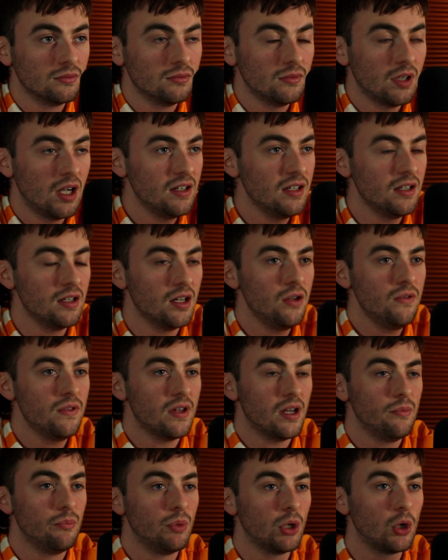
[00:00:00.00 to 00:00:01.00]
I didn't know
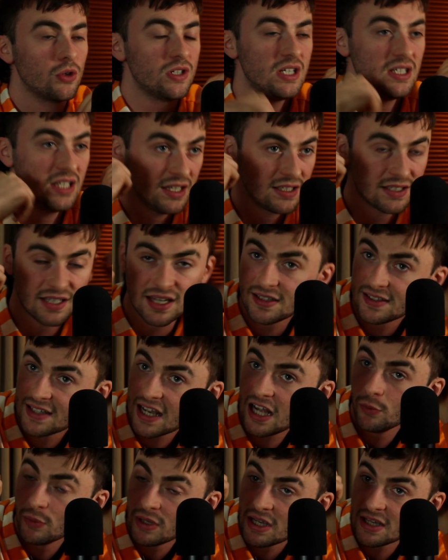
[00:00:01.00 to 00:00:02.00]
that because he did
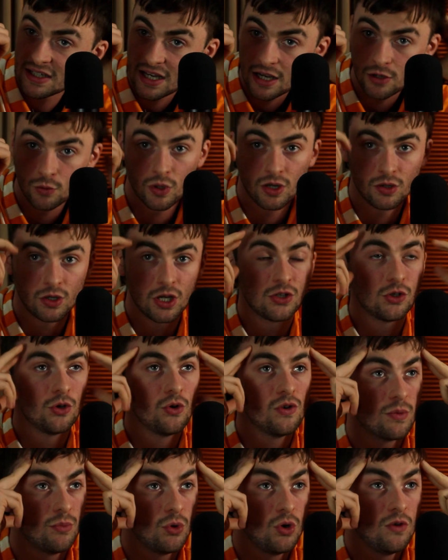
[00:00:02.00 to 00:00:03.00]
tell me. He said as soon
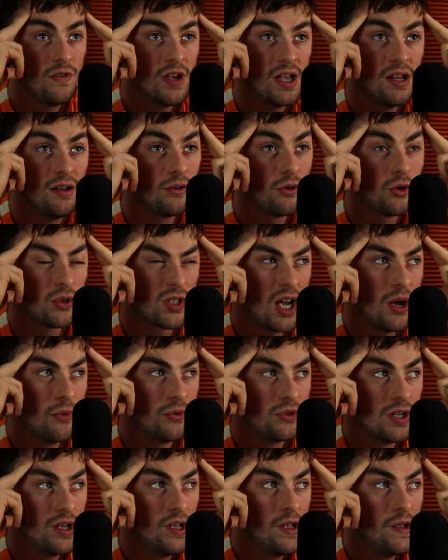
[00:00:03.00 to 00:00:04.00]
as I move in, because I
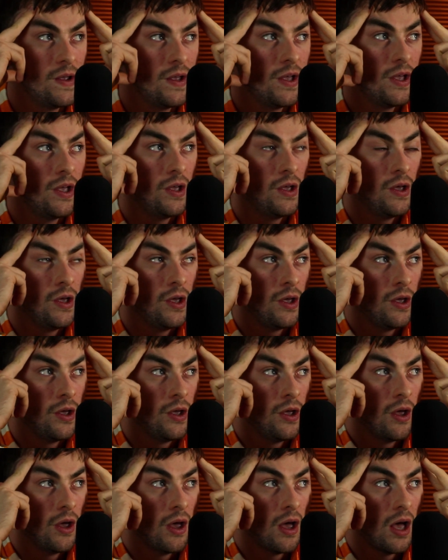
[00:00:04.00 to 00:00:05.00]
was
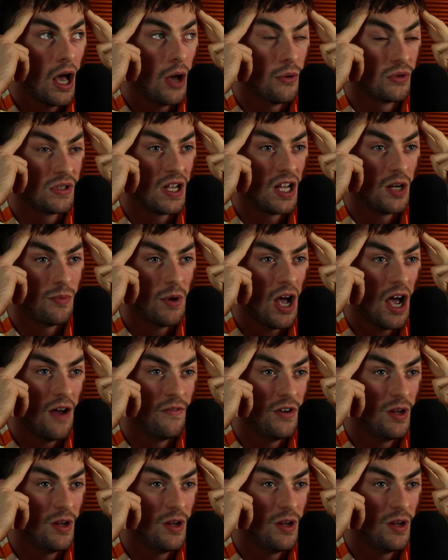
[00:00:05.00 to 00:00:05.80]
thinking about having a